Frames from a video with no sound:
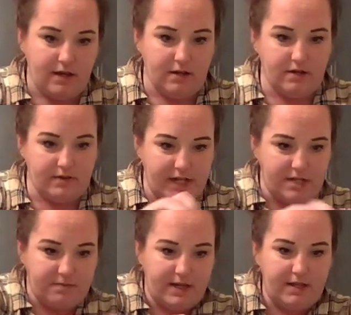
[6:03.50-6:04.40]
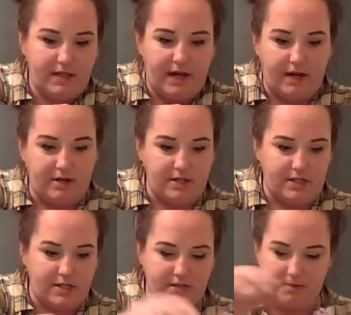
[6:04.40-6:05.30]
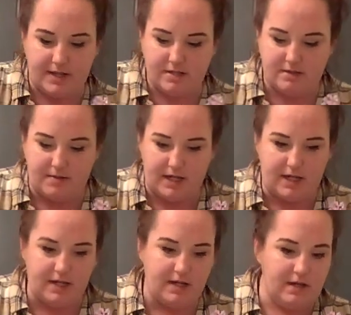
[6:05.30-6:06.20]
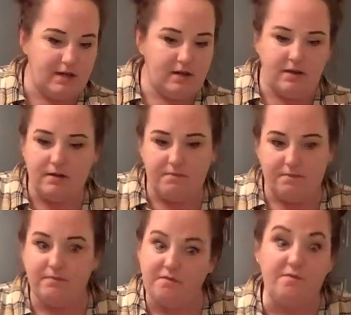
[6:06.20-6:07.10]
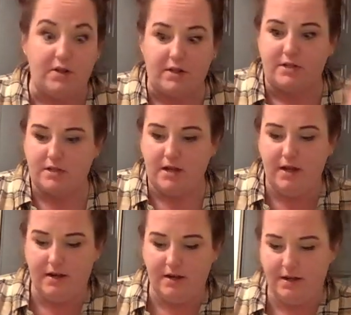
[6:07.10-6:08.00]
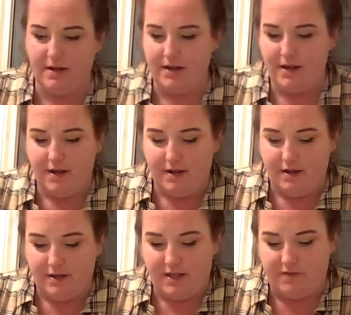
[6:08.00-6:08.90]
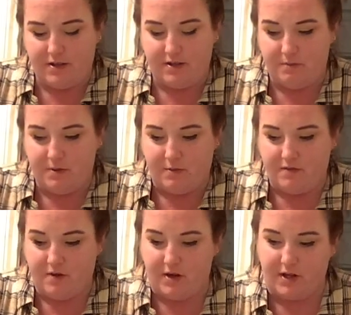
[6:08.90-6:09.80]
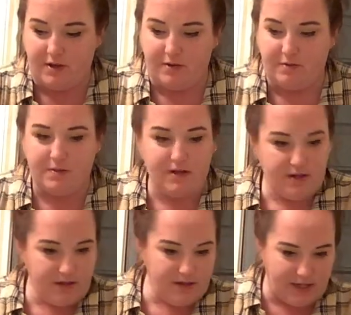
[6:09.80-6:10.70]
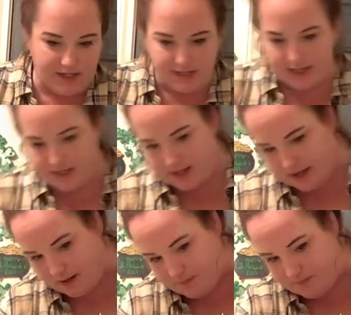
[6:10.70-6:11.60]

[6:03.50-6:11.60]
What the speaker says: your arrangement. They are just meant to be fillers. Give it a little bit more volume, things like that.